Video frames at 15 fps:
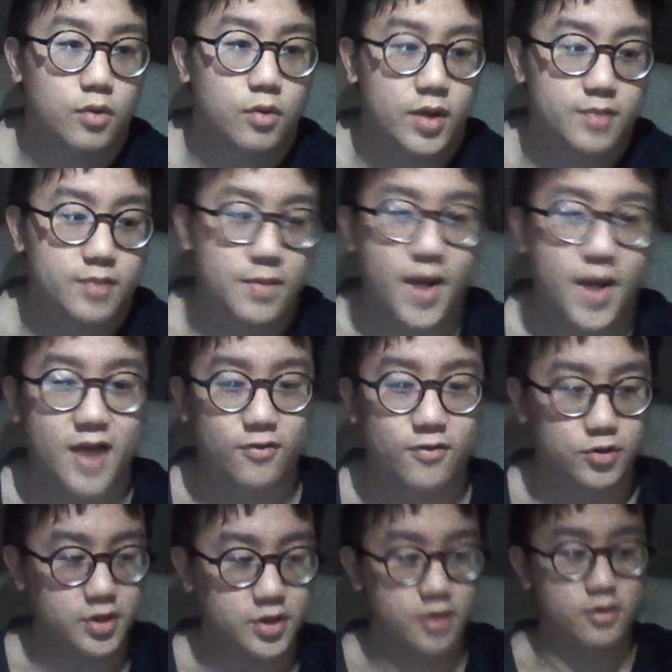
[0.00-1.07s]
Wait, my
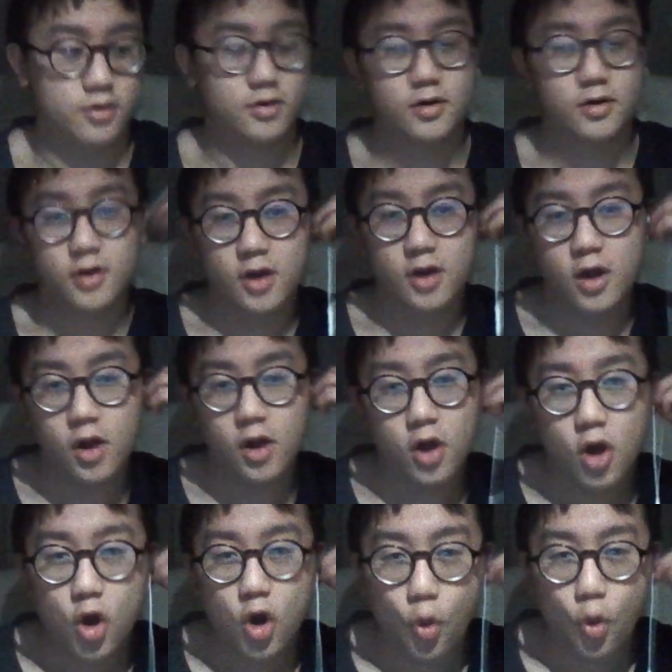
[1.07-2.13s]
microphone's here
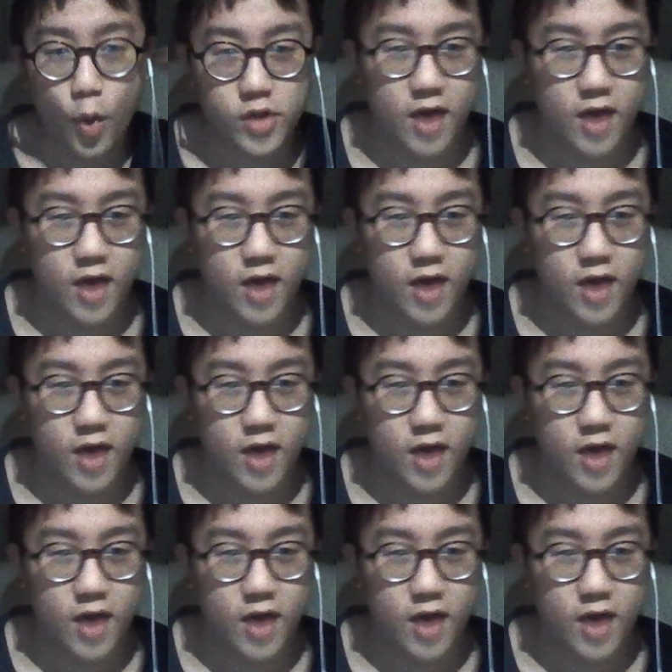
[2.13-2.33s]
when